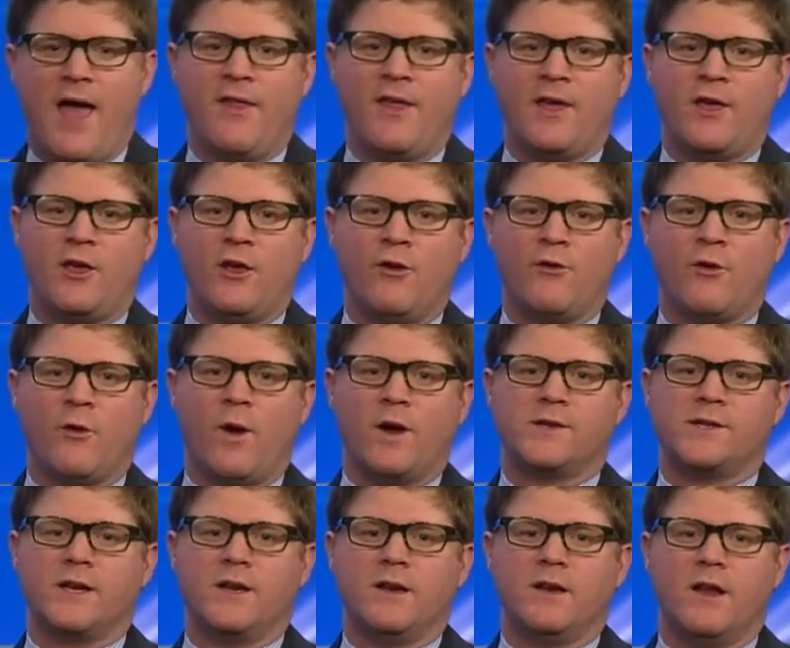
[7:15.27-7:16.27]
And thank you for
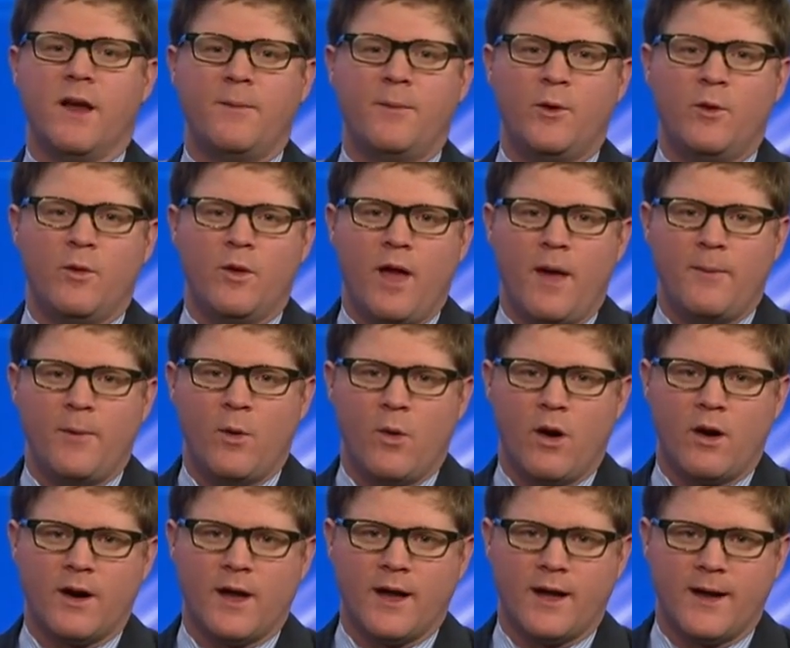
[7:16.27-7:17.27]
watching
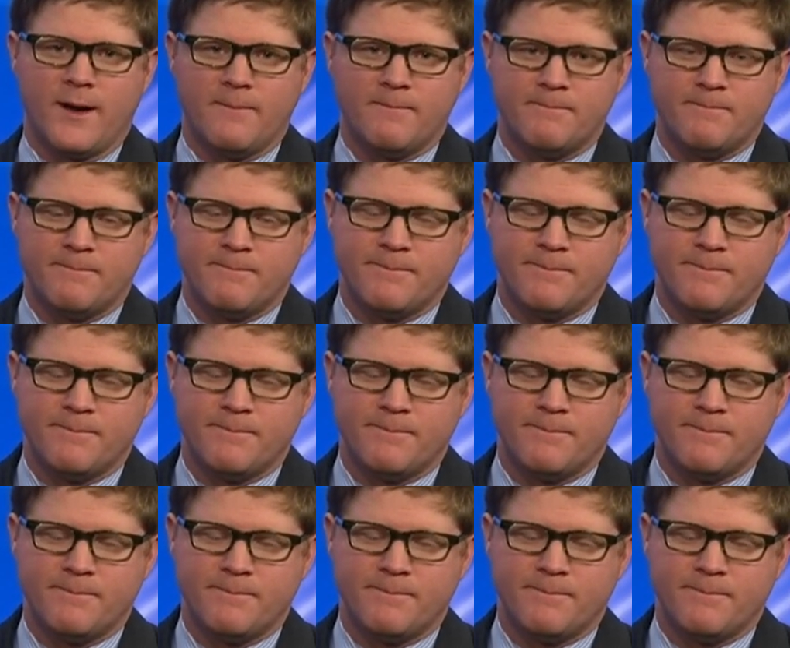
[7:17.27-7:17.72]
WMUR.com.